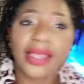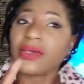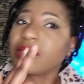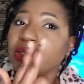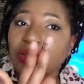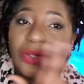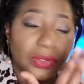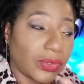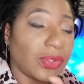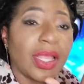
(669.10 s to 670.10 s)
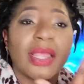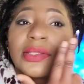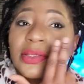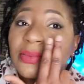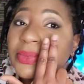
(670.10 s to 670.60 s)
either use your two
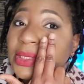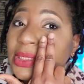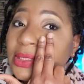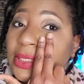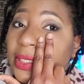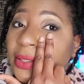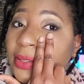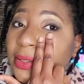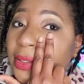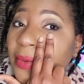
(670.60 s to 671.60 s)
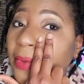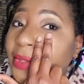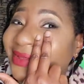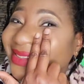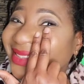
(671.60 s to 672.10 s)
hands, put it here,
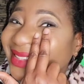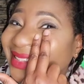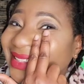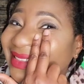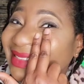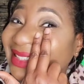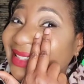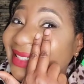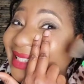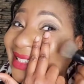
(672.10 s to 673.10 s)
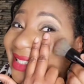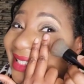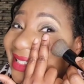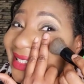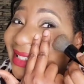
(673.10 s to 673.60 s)
so you know where to start
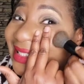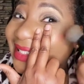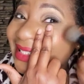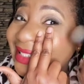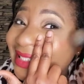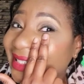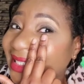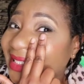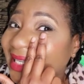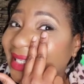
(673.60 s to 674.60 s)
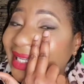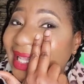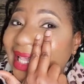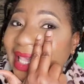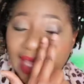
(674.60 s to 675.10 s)
like this. Do you understand?
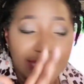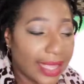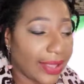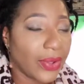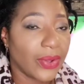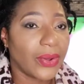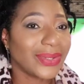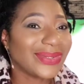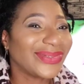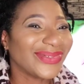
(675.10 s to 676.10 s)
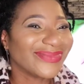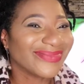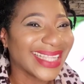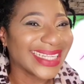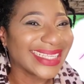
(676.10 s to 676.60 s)
Or you
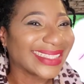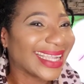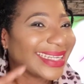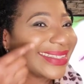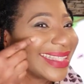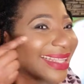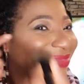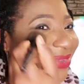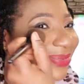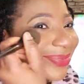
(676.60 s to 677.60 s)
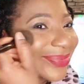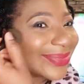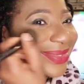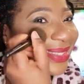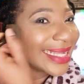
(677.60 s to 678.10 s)
do like this and you start from.
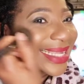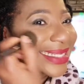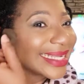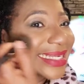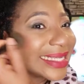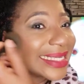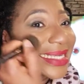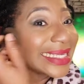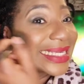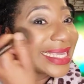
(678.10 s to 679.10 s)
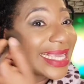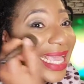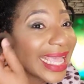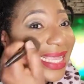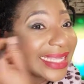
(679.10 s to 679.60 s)
And then
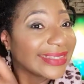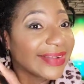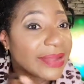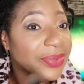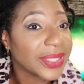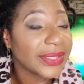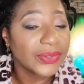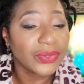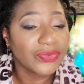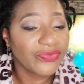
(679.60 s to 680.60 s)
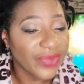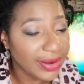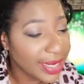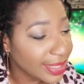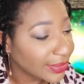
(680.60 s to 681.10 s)
here, it's very important to do
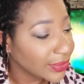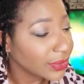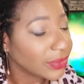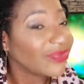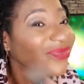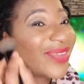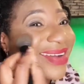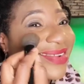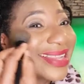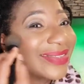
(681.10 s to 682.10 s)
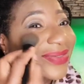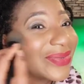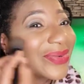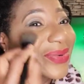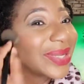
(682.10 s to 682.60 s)
very little. Very
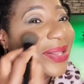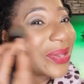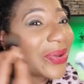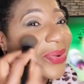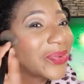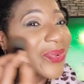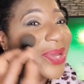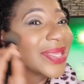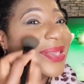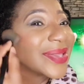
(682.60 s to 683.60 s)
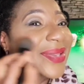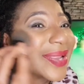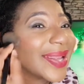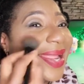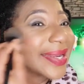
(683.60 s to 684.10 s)
little go a long way
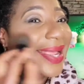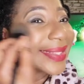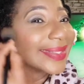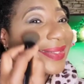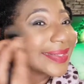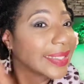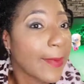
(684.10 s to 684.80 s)
like that.